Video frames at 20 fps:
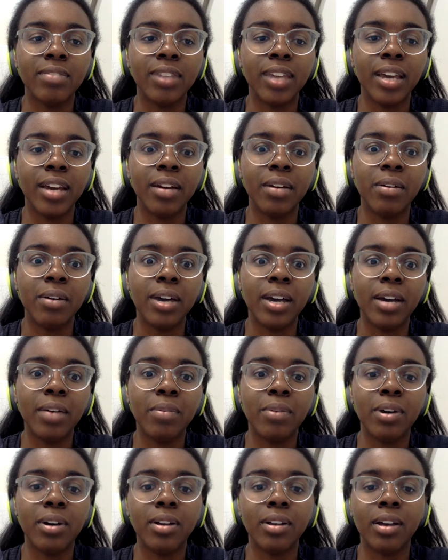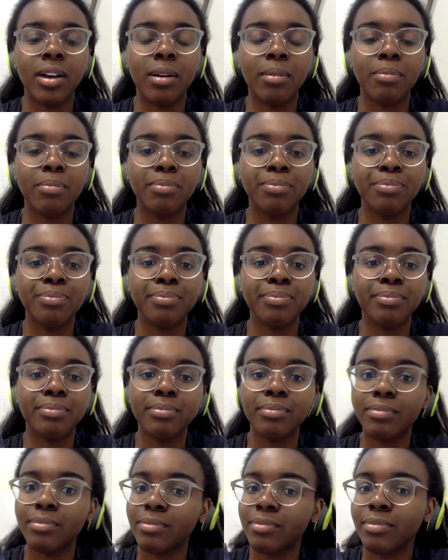of like, okay, well,
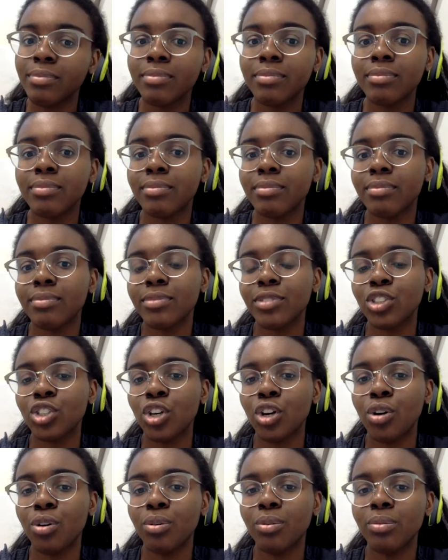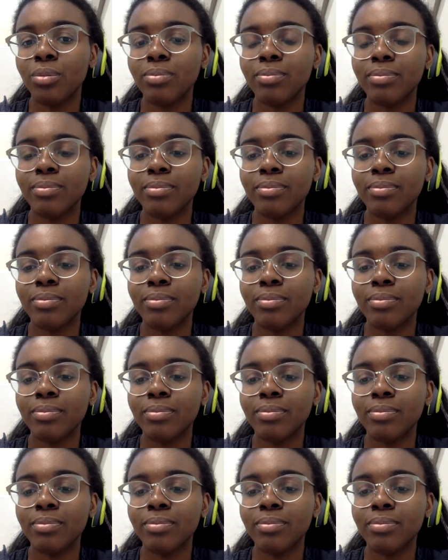so